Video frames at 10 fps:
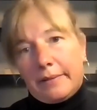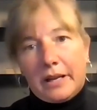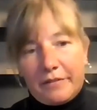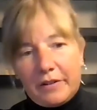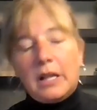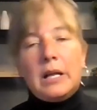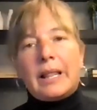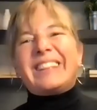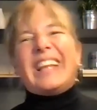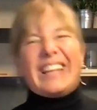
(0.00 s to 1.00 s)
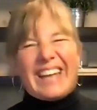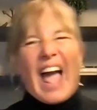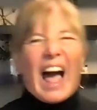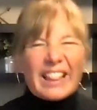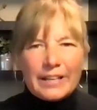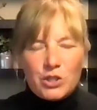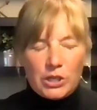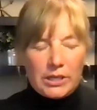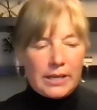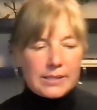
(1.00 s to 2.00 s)
Think of it like the
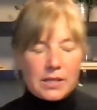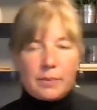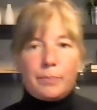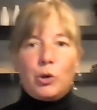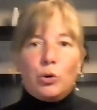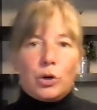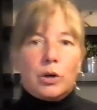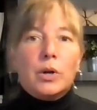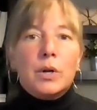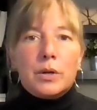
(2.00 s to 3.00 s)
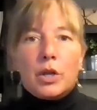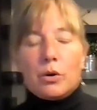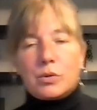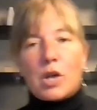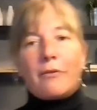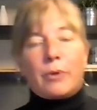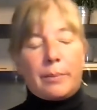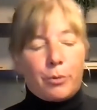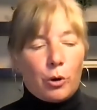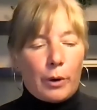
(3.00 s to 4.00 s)
analogy is a computer, software
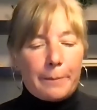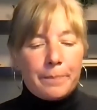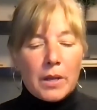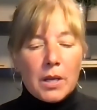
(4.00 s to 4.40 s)
program.